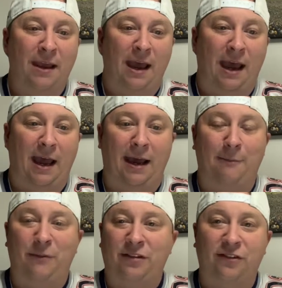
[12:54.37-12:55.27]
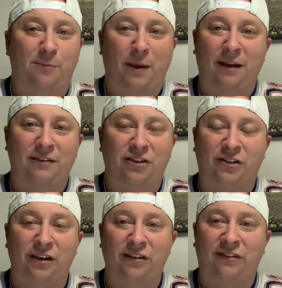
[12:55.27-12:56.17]
This has been just
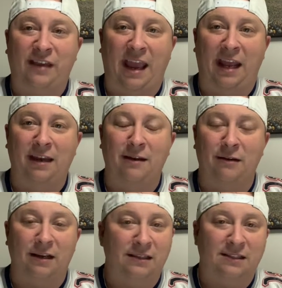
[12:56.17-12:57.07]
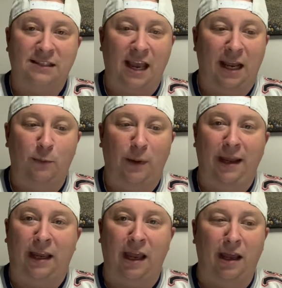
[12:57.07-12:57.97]
an insane
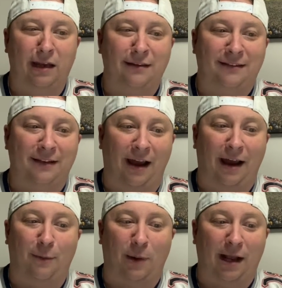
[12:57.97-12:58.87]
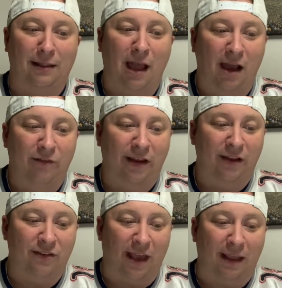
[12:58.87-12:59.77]
week. And what I love
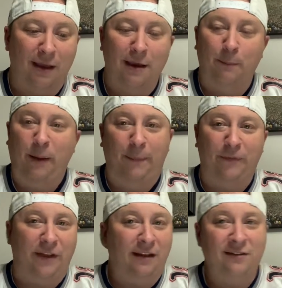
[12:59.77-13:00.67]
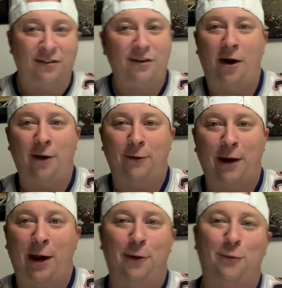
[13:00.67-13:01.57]
is, like, people didn't start
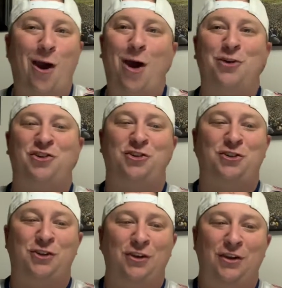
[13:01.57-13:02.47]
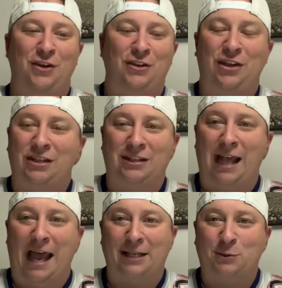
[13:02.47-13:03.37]
Aaron Rodgers this
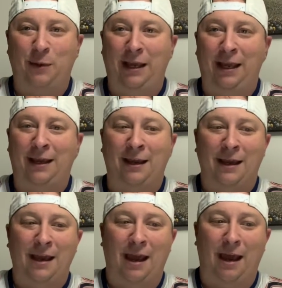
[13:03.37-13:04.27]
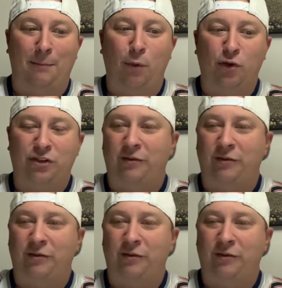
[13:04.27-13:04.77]
last week. Most of